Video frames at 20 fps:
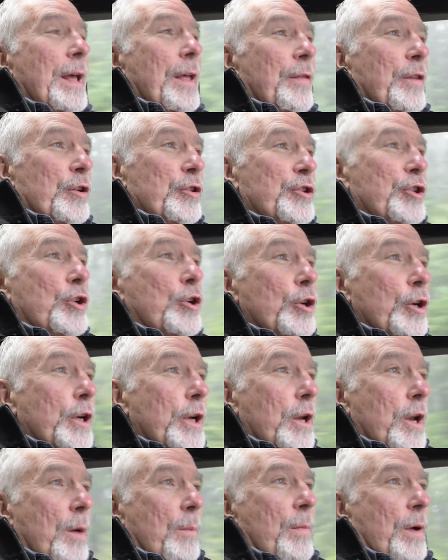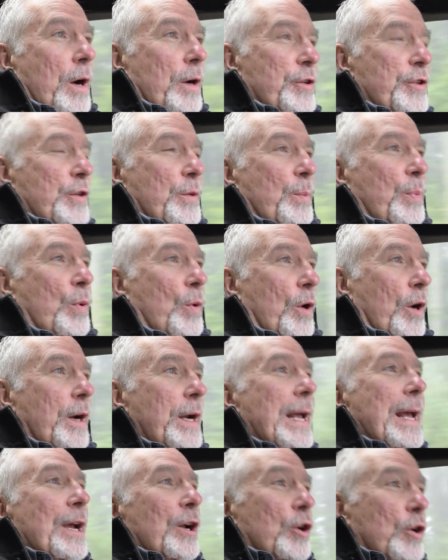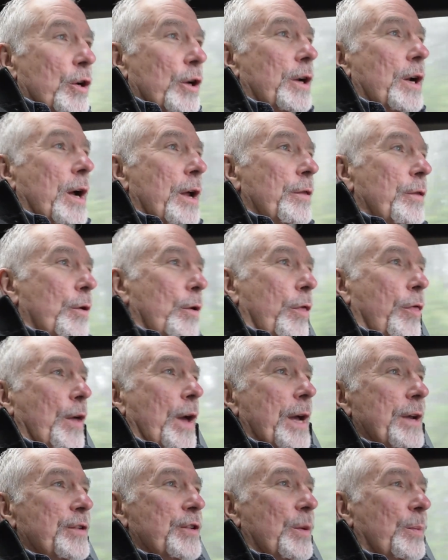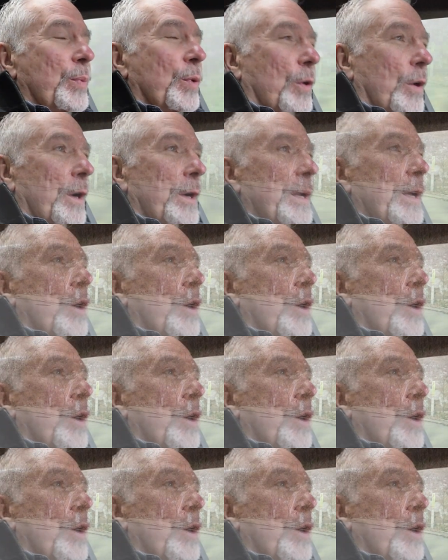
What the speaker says: There's good lumbar support, good under thigh support,